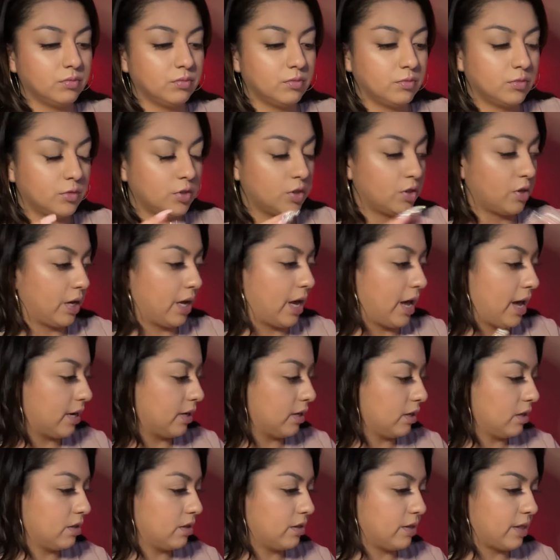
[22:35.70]
So I
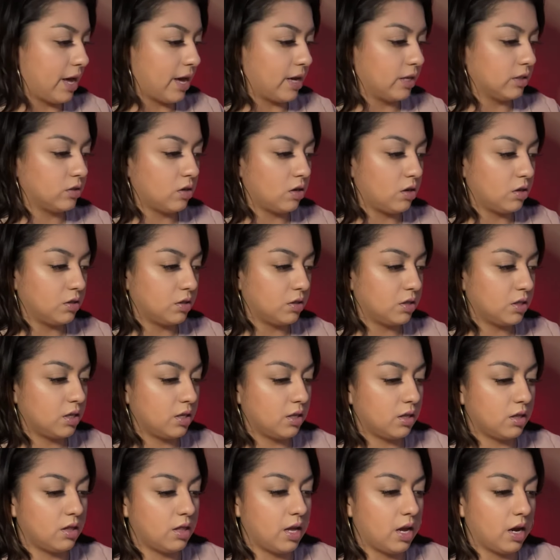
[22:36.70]
added that onto
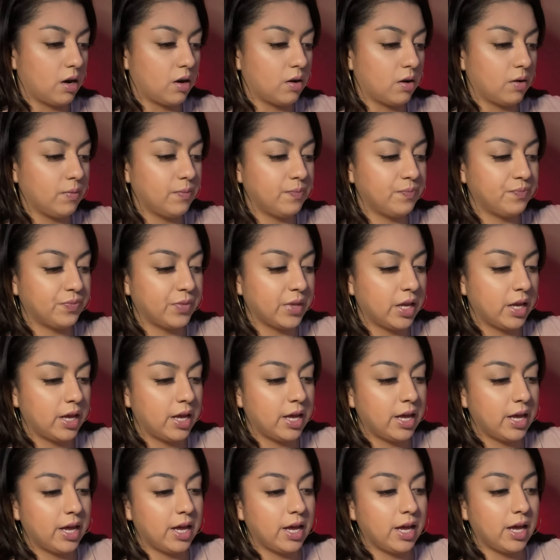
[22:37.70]
there.
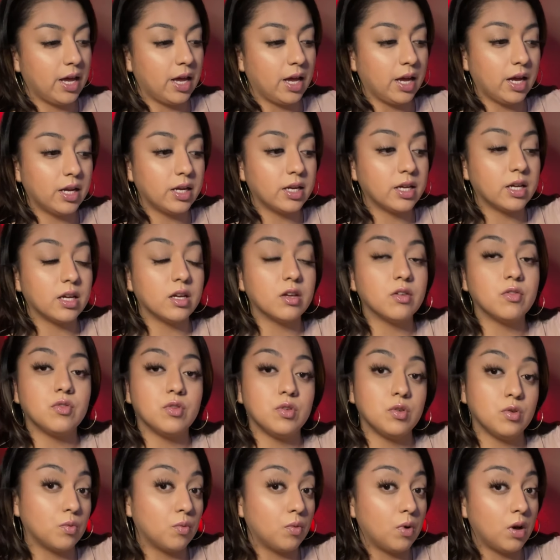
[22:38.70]
And if
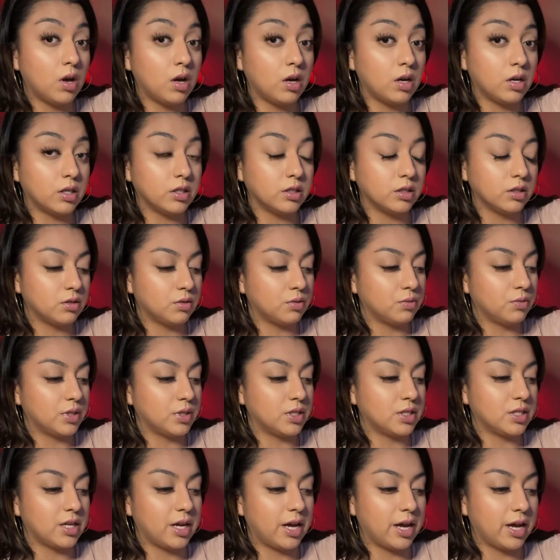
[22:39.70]
you want,
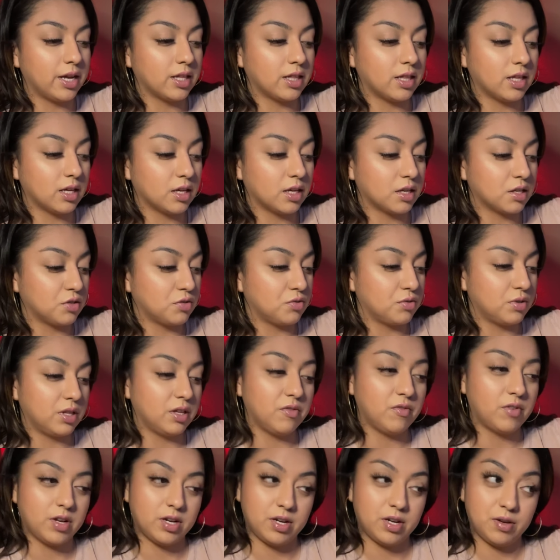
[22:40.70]
which I think is really
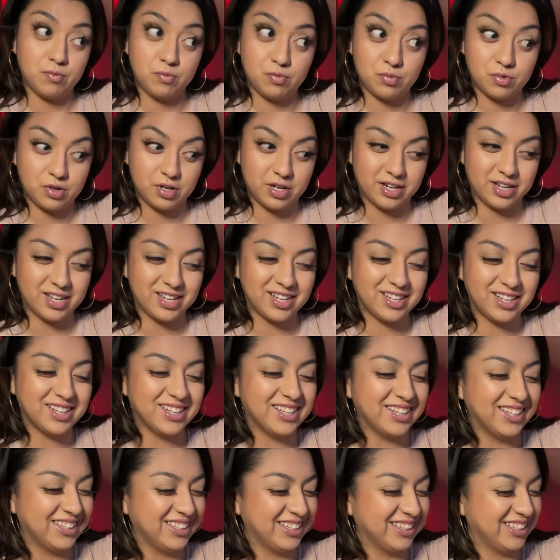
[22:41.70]
fun and pretty,
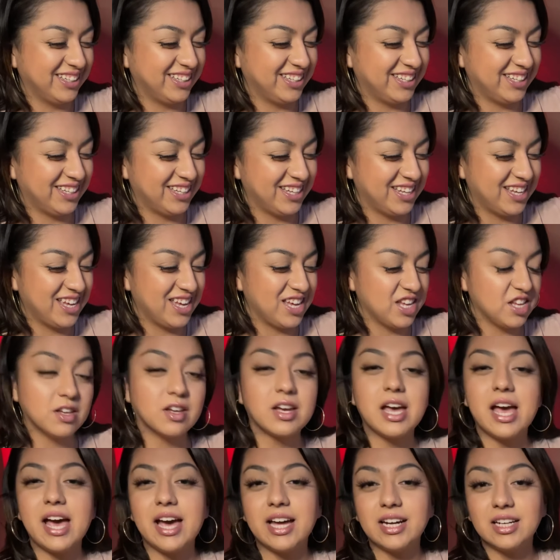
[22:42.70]
you
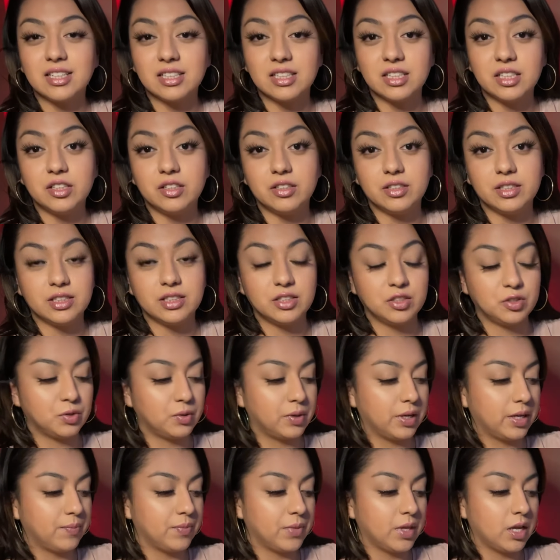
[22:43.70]
can add glitter into
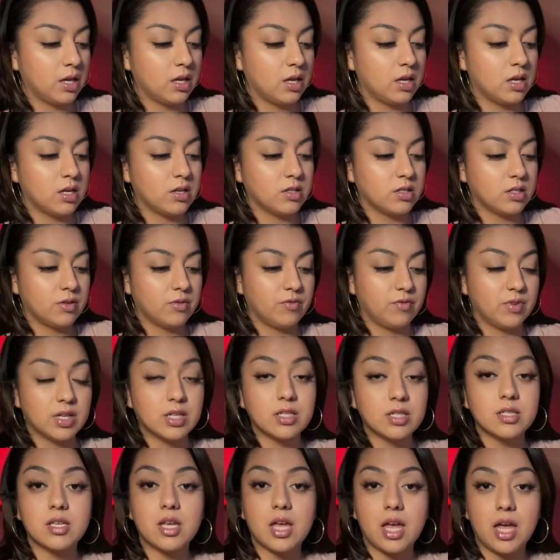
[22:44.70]
it.
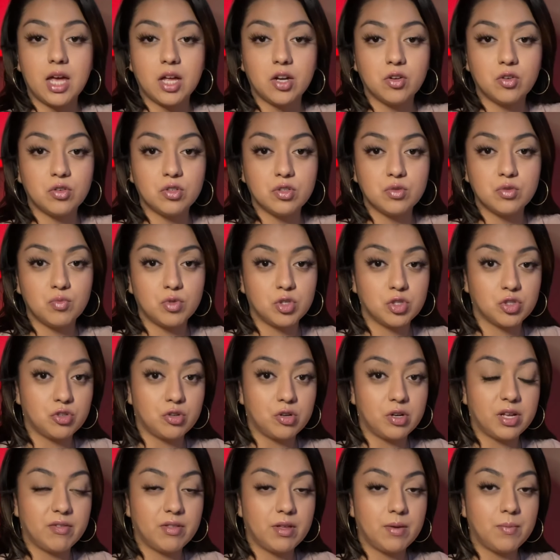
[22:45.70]
Fixed candles,
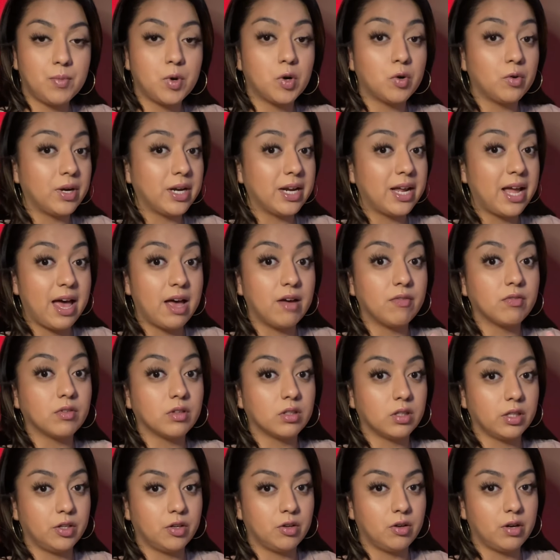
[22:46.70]
majority of them already have
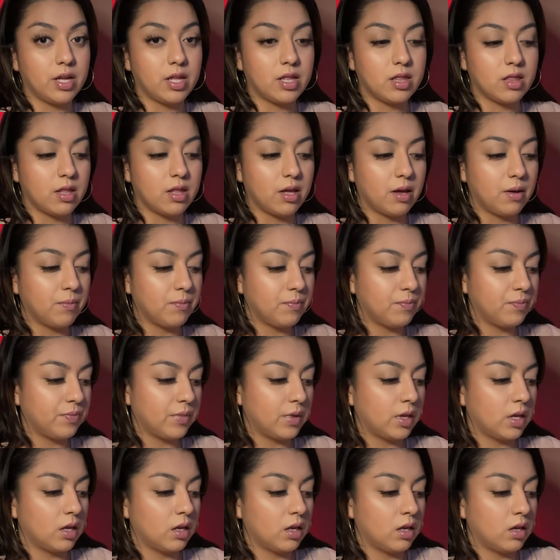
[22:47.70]
glitter in them.
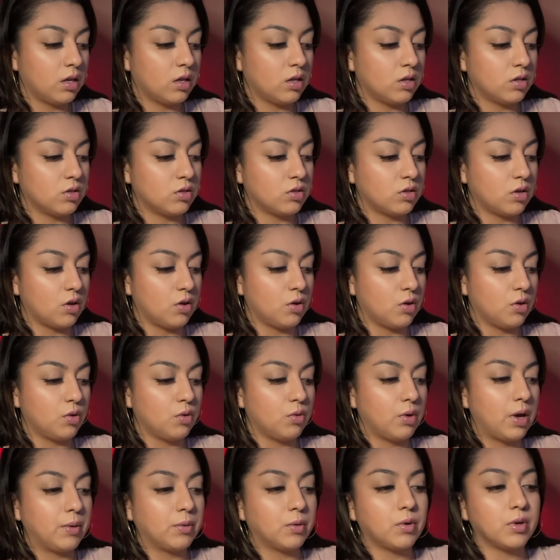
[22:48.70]
So
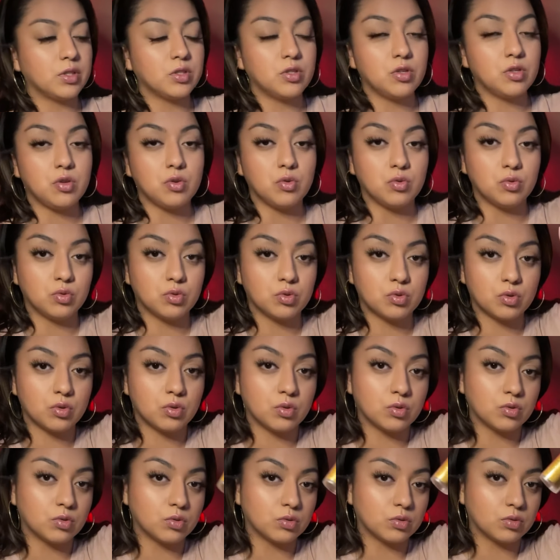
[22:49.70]
I'm going to use
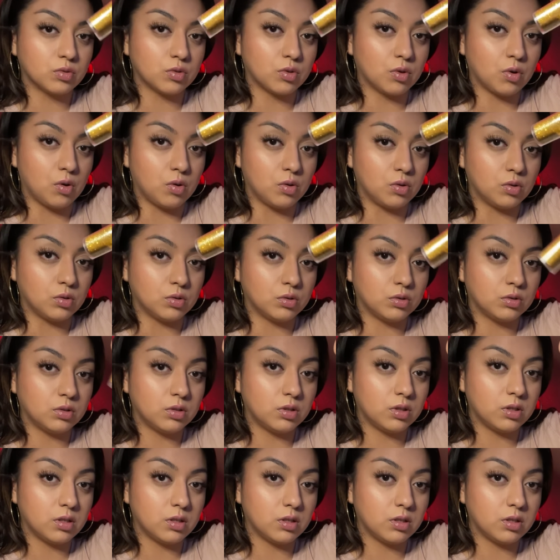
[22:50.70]
gold.